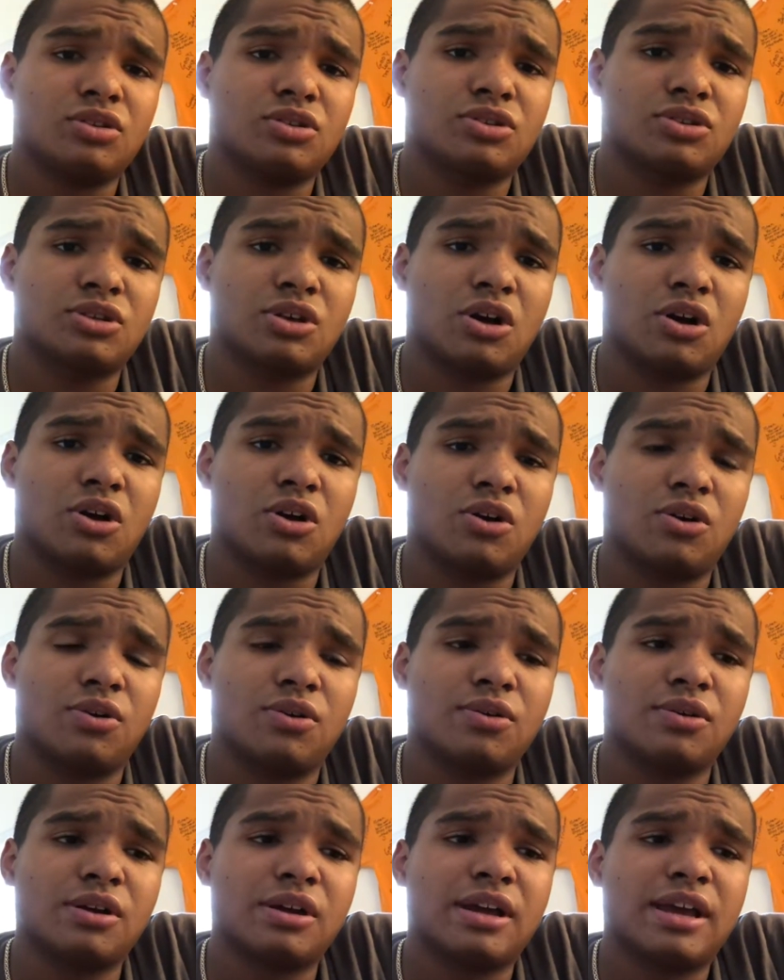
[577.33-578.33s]

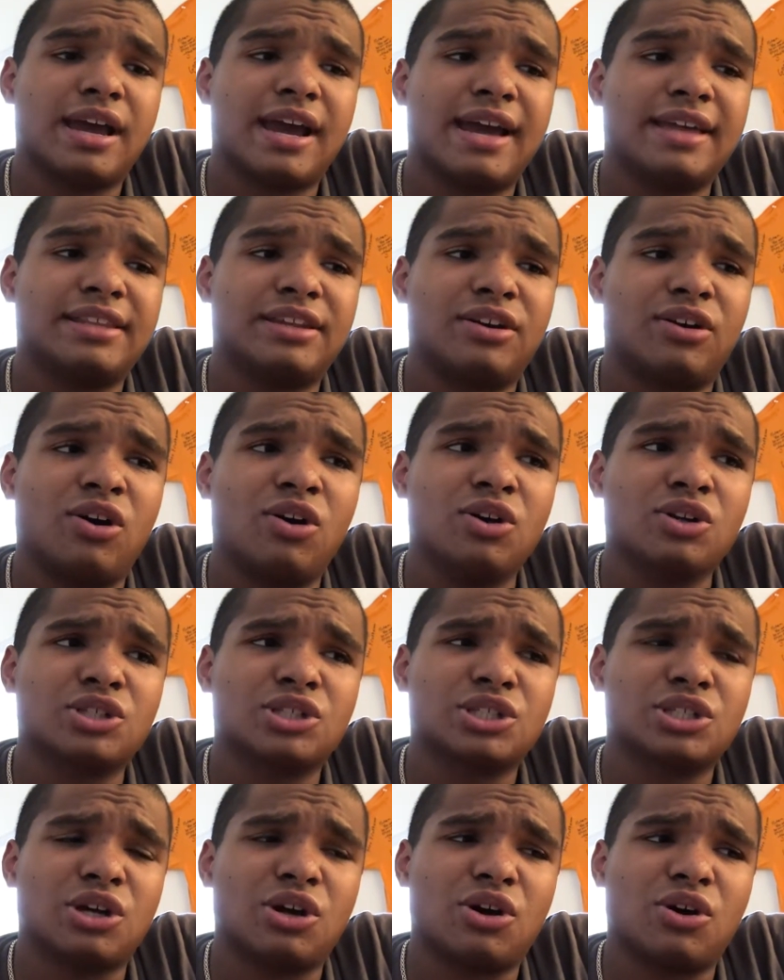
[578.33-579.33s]
So, and then
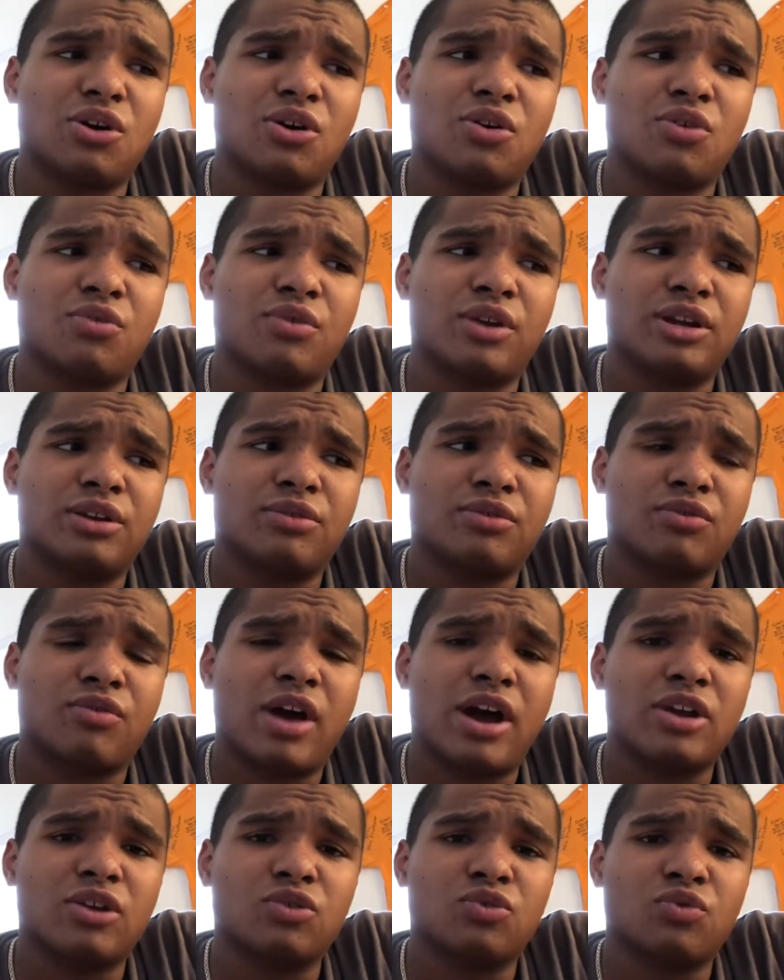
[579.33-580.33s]
also
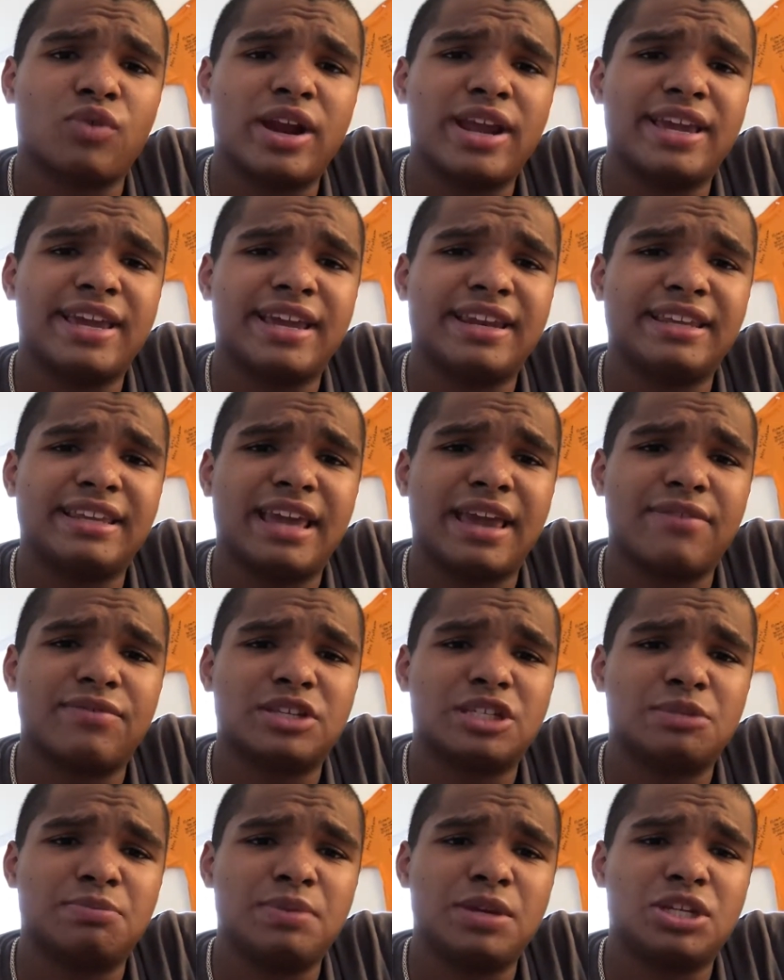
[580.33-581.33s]
Ronald Reagan gave a
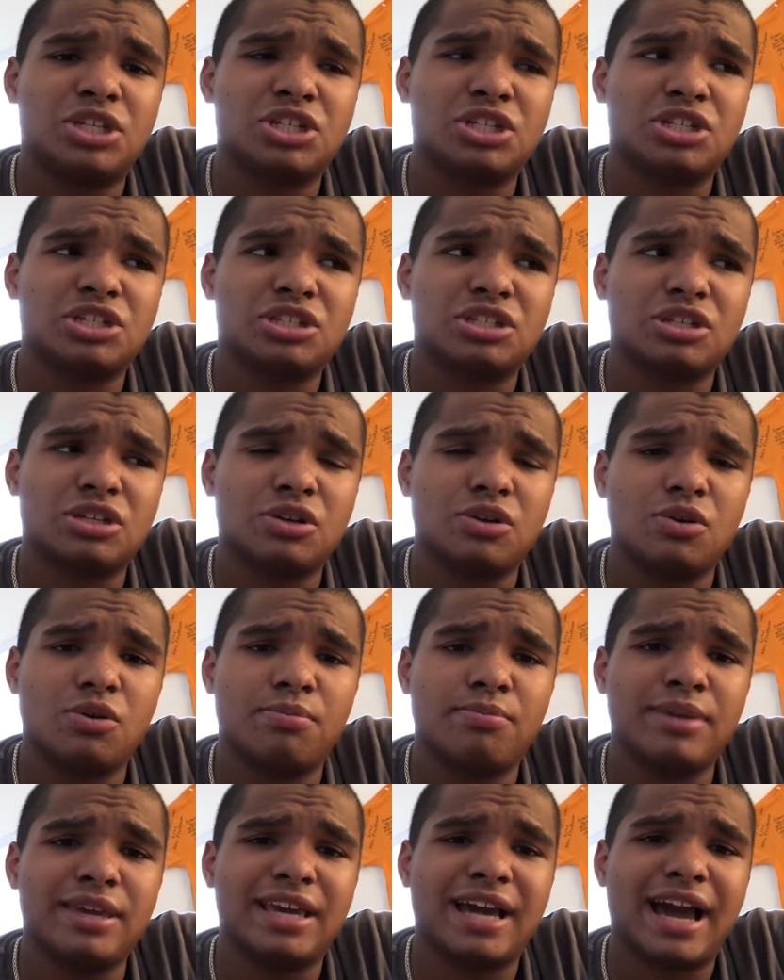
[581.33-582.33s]
speech to
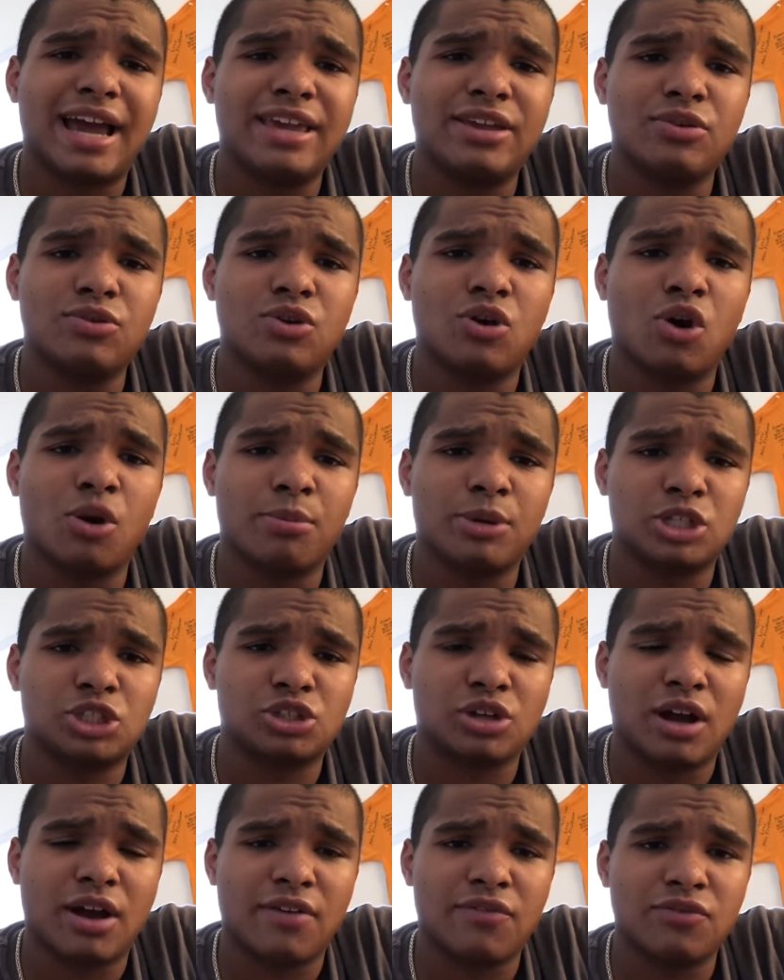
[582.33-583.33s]
Mikhail
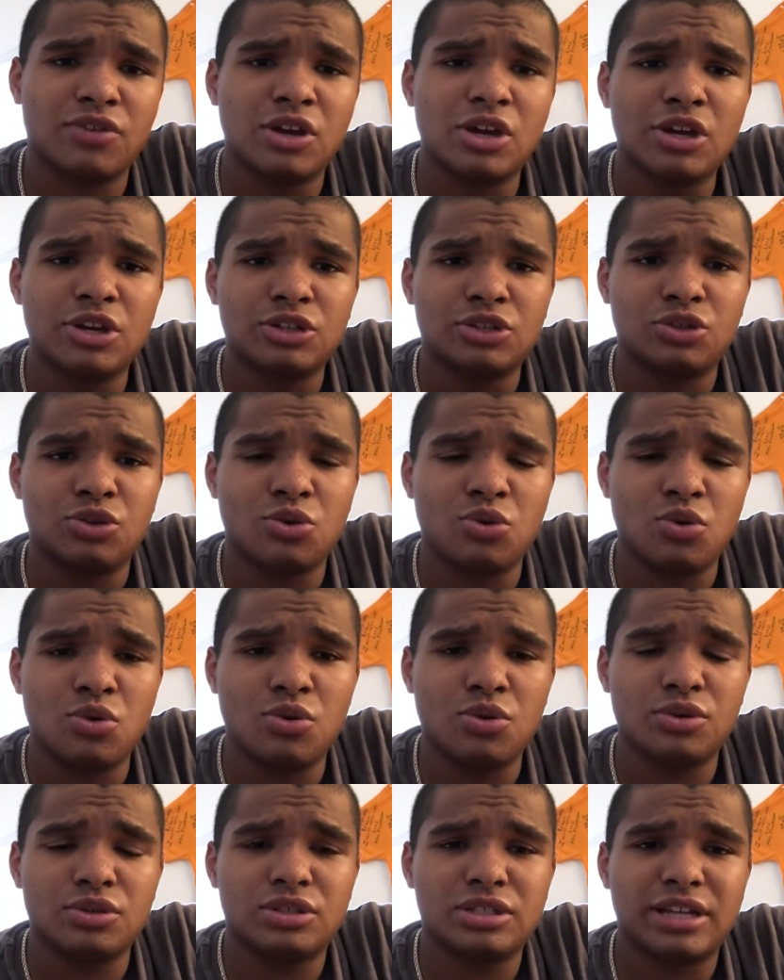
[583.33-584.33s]
Gorbachev
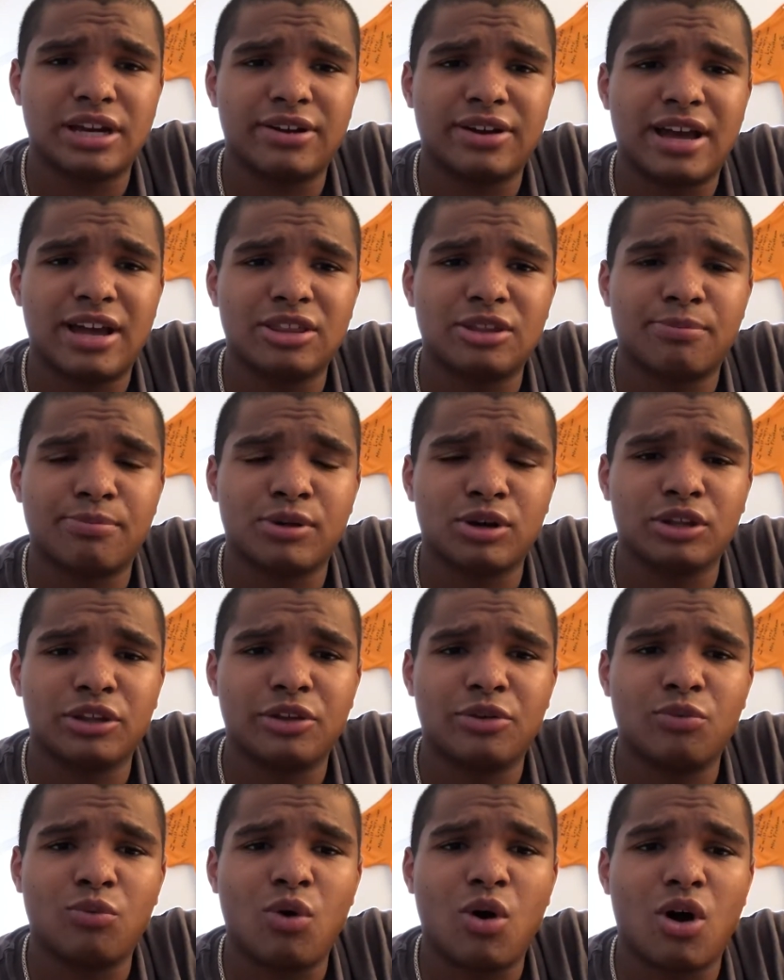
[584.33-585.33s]
to tear down the
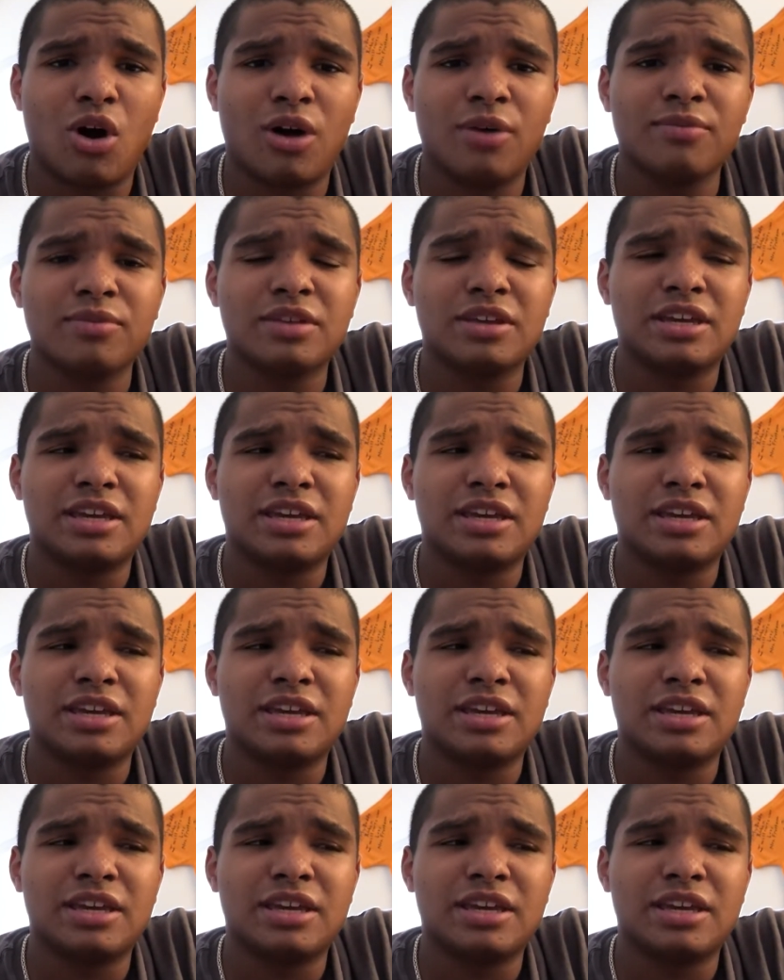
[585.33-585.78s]
Berlin Wall.